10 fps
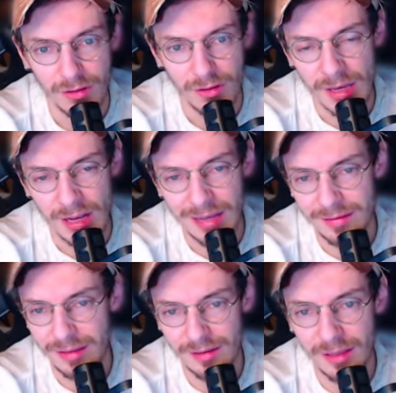Yeah, I
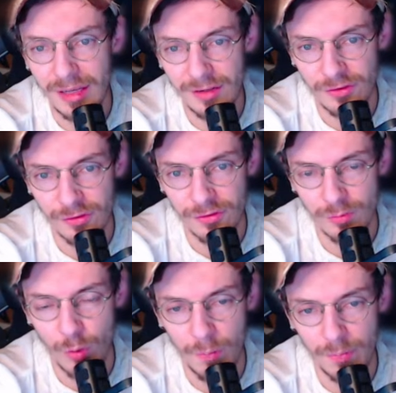think the late
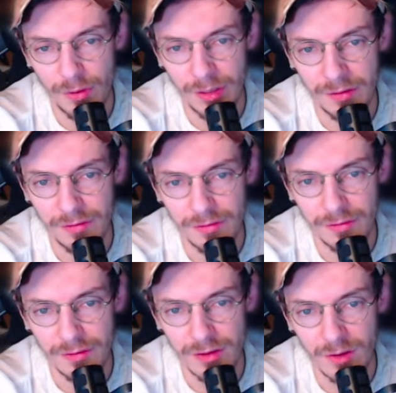swap is